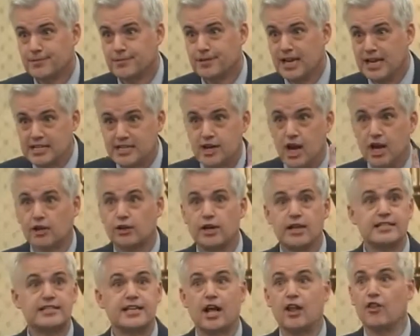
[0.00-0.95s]
He's not
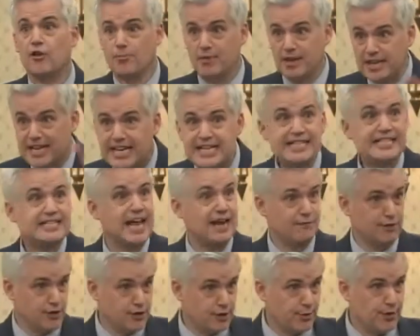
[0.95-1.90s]
going to tell them that he
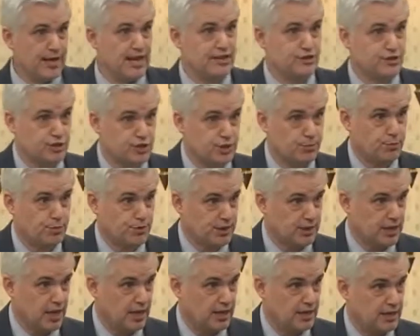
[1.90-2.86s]
severed the relationship with the
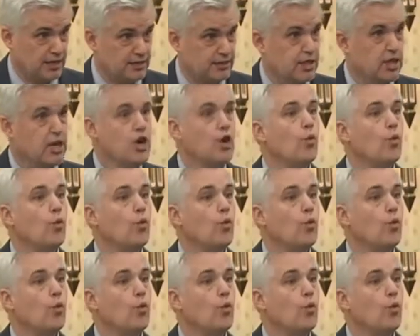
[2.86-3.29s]
colonies.